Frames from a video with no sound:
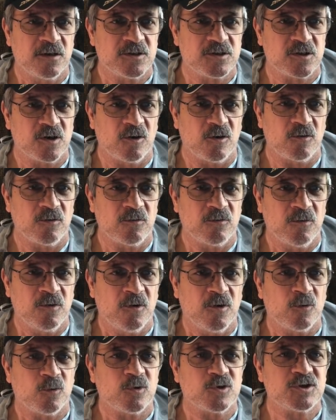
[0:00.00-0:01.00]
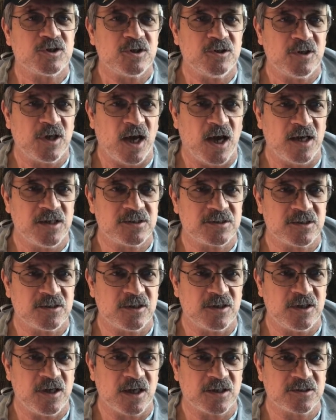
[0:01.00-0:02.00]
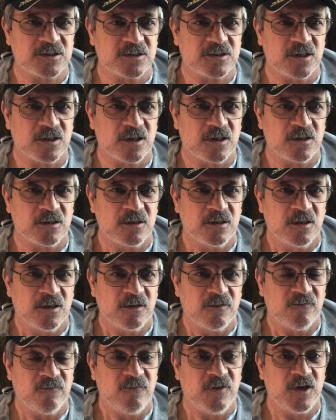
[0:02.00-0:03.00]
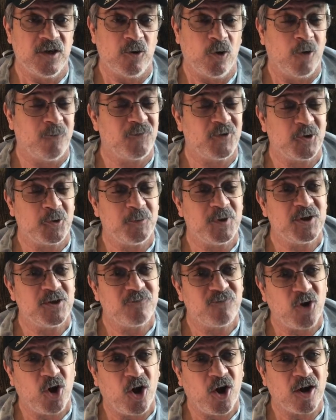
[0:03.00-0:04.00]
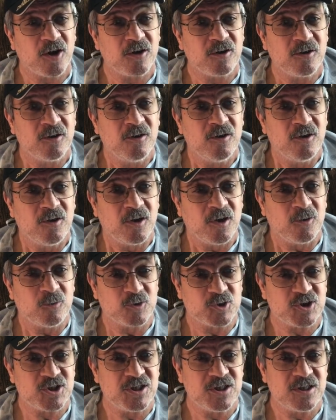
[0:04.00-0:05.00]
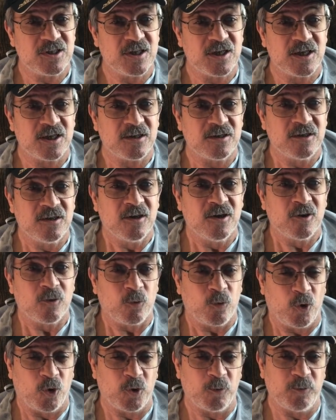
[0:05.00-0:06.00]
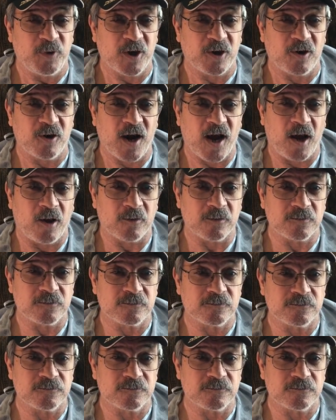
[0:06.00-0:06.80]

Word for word: So we'll see you guys in the next uh, video. Hopefully, it'll be the vlog, and we'll see you then. Rollin Picker out.